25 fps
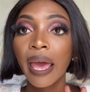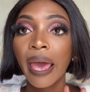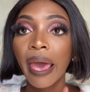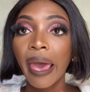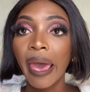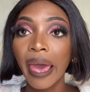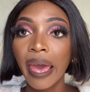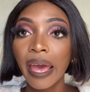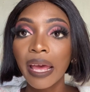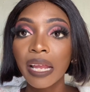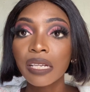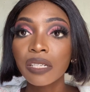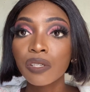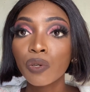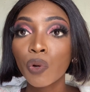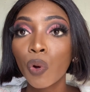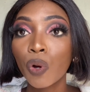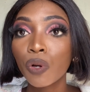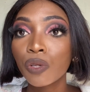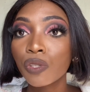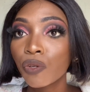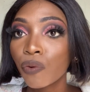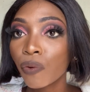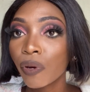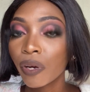and
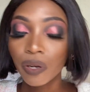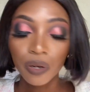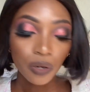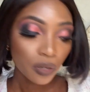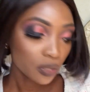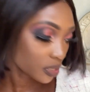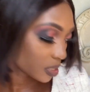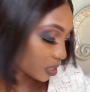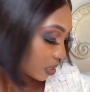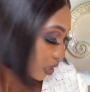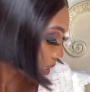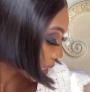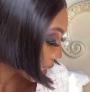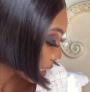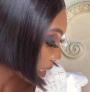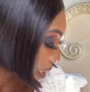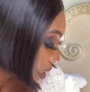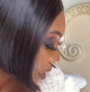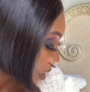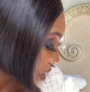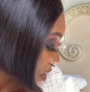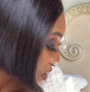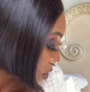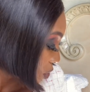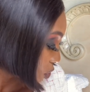contouring concealer.
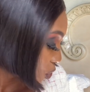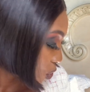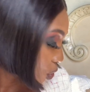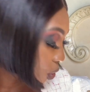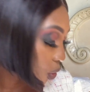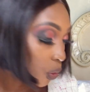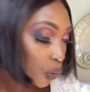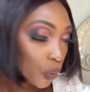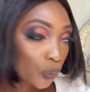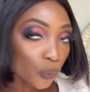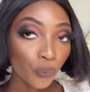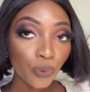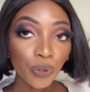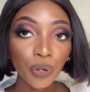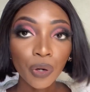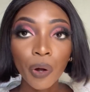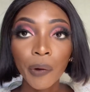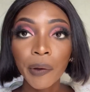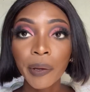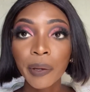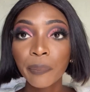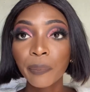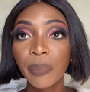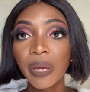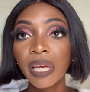So we're
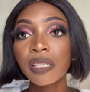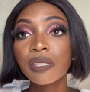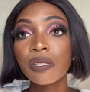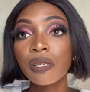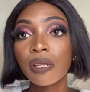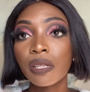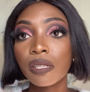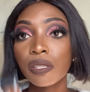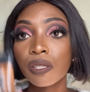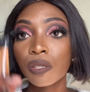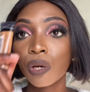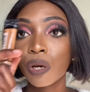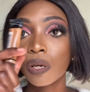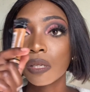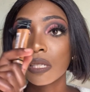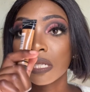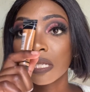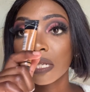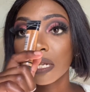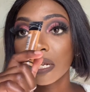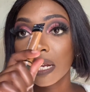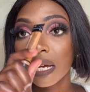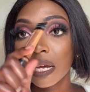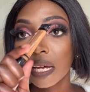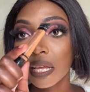going back to this
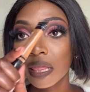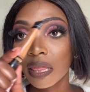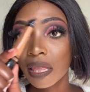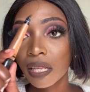concealer,